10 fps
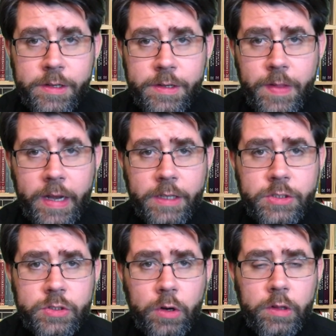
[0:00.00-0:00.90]
Then he
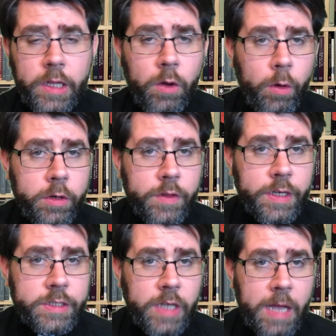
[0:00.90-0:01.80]
sternly ordered the
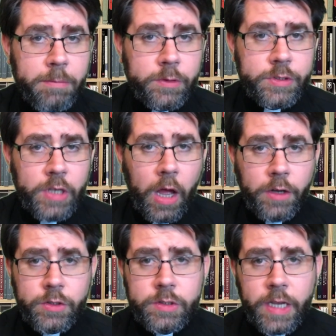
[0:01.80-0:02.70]
disciples
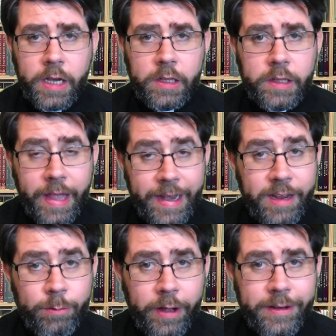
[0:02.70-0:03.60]
not to tell
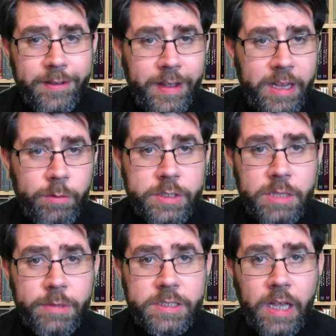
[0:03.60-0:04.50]
anyone that he was
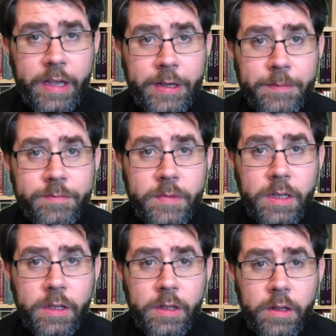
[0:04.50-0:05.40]
the Messiah.
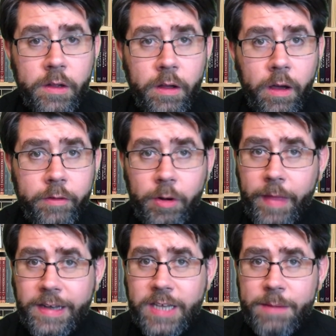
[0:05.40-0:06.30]
From
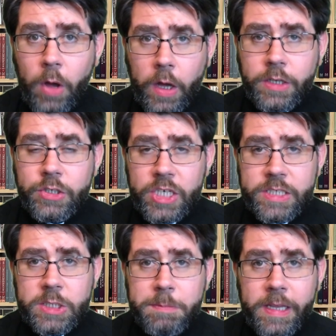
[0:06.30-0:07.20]
that time on,
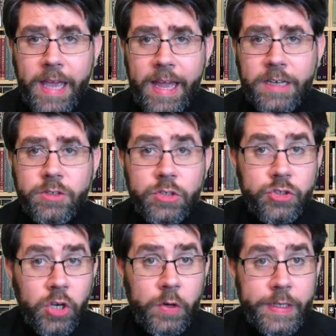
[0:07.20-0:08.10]
Jesus began to
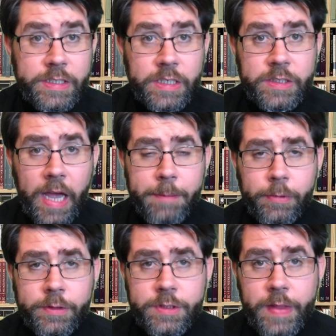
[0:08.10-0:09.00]
show his
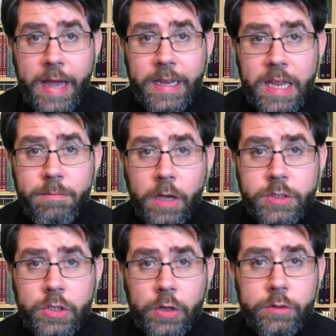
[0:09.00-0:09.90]
disciples that he
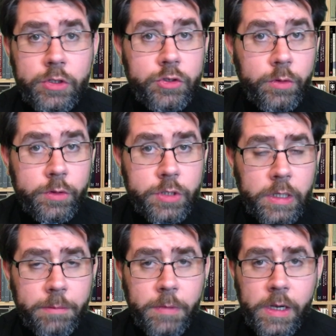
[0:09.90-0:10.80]
must go to
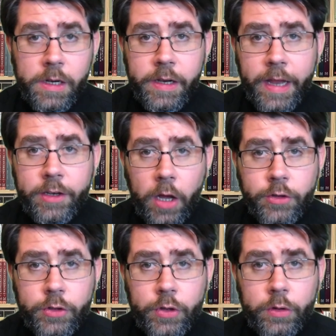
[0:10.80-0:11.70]
Jerusalem and
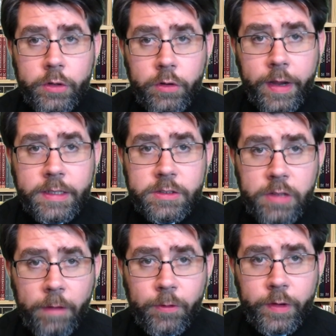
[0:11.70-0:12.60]
undergo great
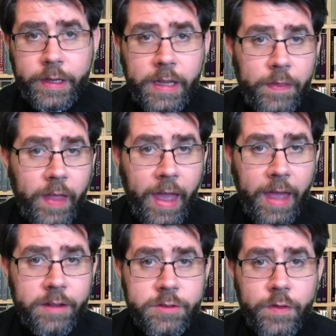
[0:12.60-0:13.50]
suffering at the
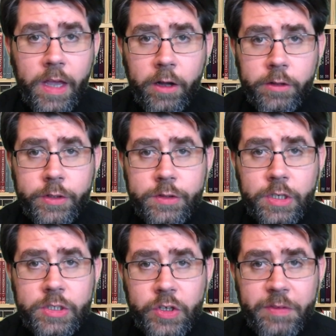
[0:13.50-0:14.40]
hands of the elders
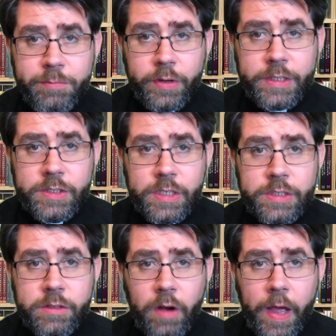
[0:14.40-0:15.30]
and chief priests
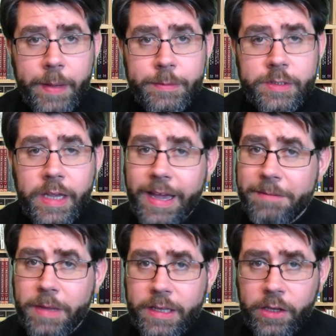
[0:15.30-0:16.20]
and scribes,
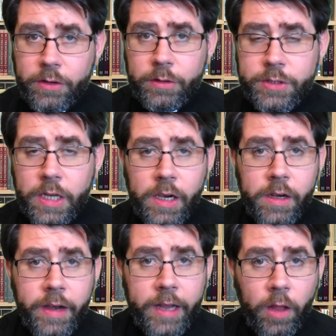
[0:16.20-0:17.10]
and be killed,
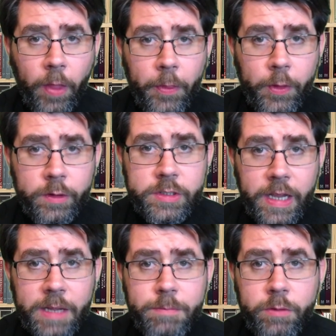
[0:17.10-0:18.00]
and on the third
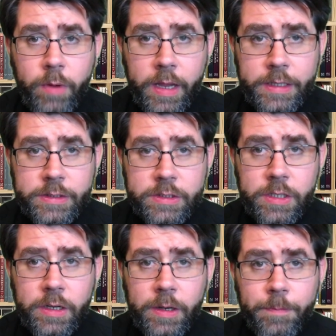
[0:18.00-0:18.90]
day be raised.
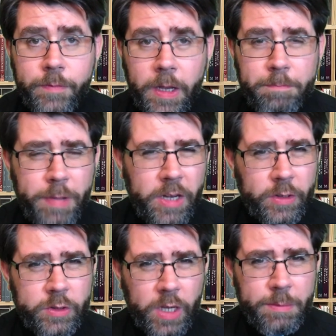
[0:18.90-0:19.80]
And
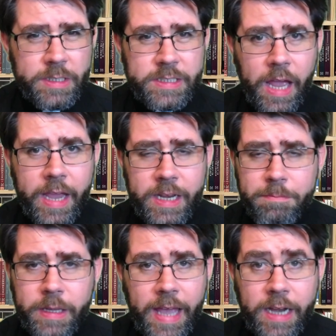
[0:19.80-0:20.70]
Peter took him aside
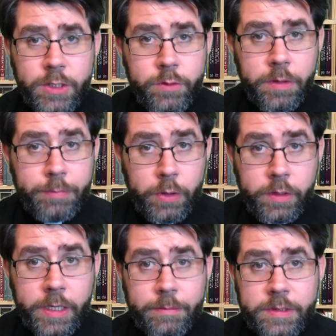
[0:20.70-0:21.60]
and began to
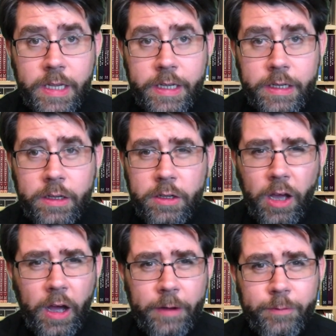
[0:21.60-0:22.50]
rebuke him, saying,
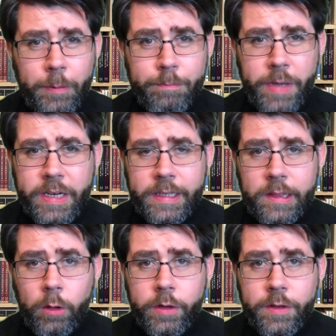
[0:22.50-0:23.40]
"God forbid it,
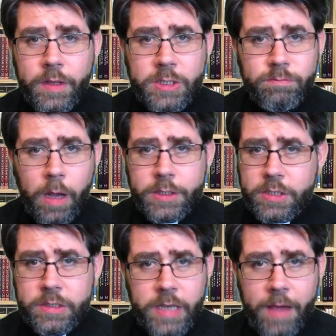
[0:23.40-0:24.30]
Lord, this
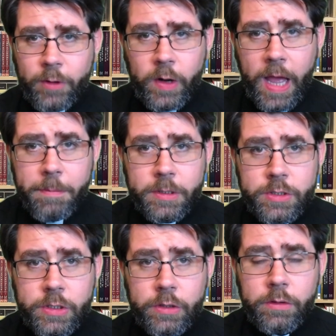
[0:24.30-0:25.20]
must never happen
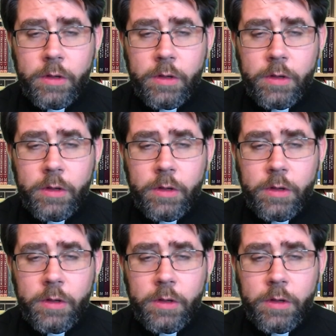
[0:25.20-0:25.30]
to you."